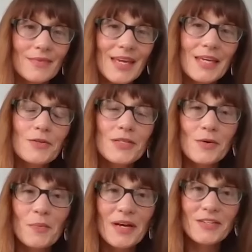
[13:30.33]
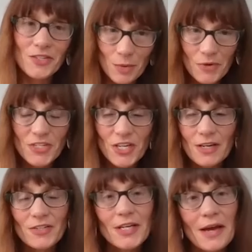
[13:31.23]
Thank you so much. I appreciate
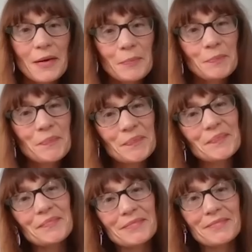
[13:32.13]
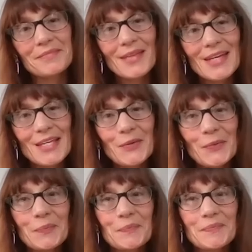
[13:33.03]
your time. Thank you.